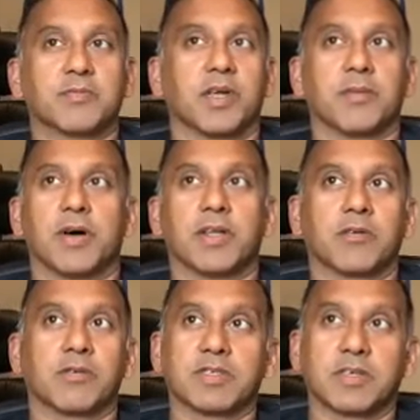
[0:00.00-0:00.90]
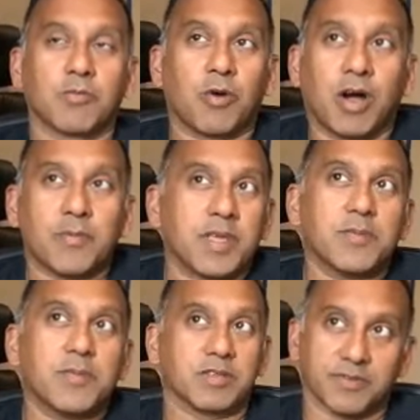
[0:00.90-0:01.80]
by the money. It's like, why be
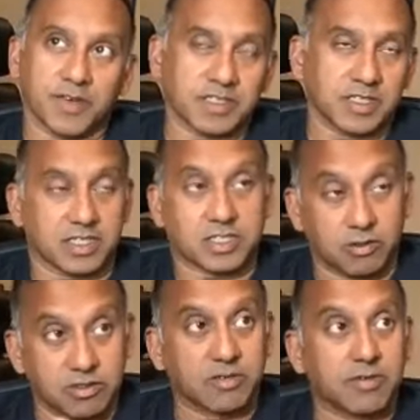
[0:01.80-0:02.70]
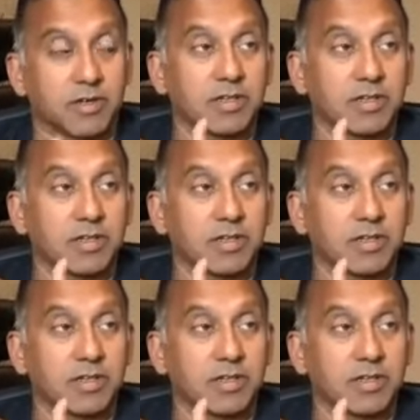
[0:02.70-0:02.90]
motivated? Exclusive,